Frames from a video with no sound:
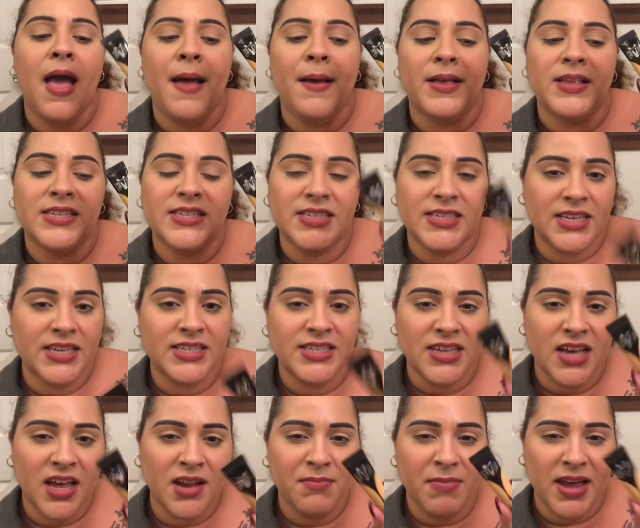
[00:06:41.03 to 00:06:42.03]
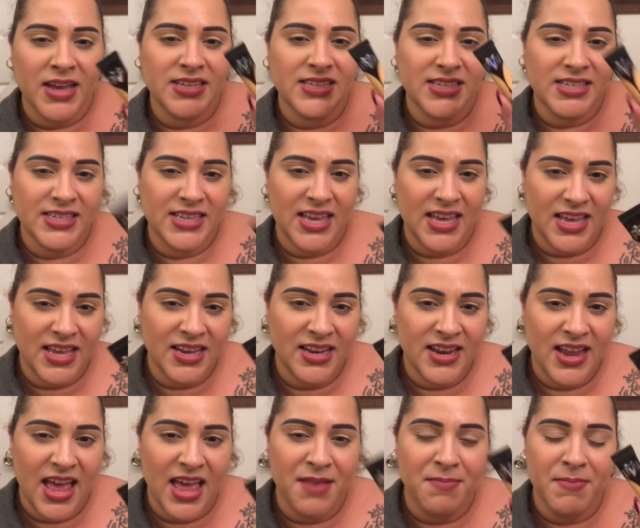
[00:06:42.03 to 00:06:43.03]
sits on my skin
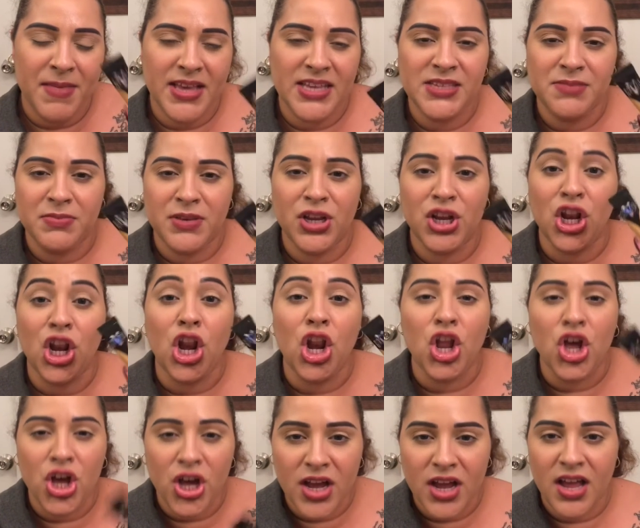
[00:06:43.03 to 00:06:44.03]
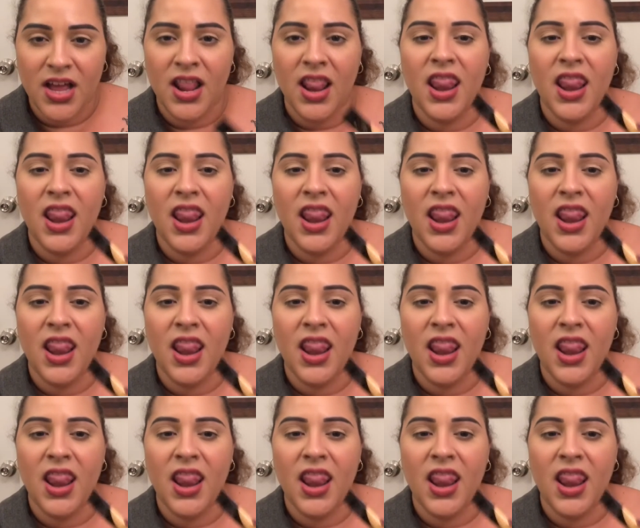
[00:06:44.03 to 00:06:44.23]
and makes me look